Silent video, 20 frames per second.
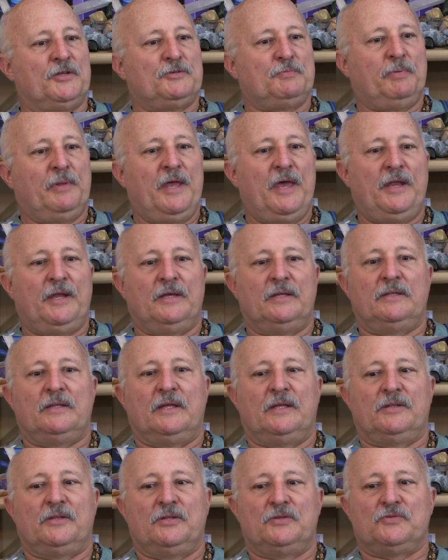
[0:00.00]
this planet
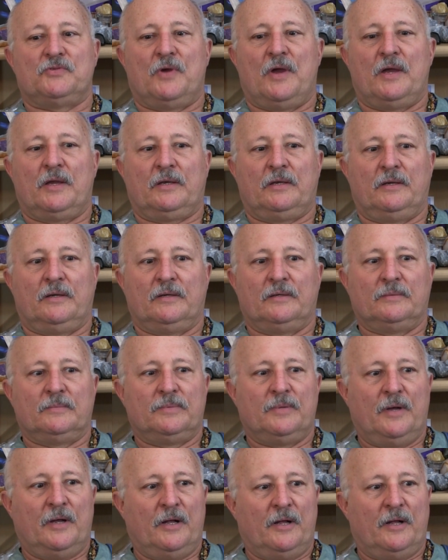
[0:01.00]
that the Drachk uh,